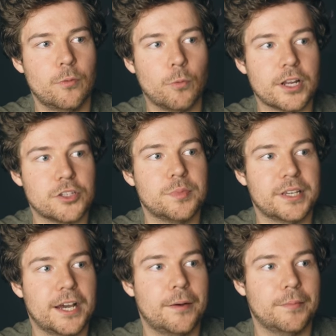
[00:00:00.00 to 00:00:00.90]
wanted to
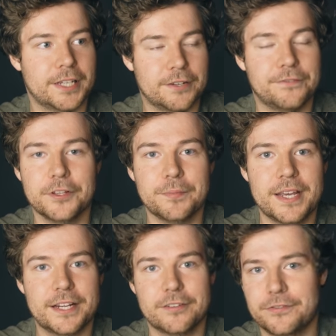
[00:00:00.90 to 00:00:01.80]
become like a
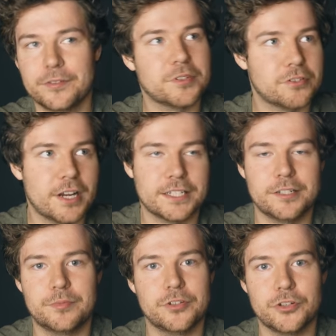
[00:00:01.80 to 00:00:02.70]
filmmaker, a film
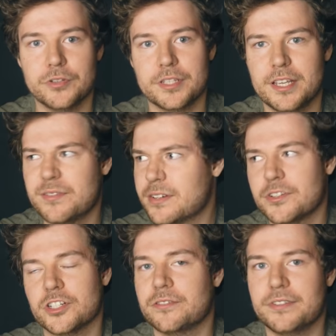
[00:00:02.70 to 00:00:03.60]
director, a producer, even a
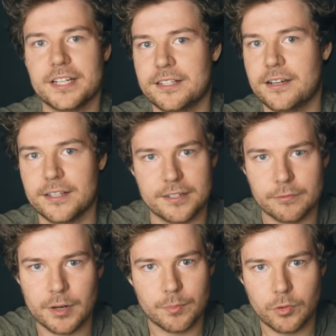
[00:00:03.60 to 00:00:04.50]
visual effects artist at
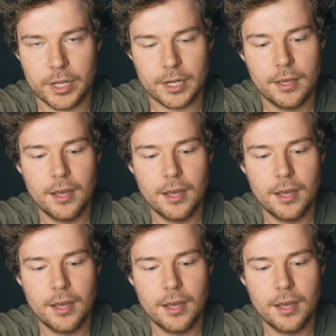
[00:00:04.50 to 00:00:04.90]
one point.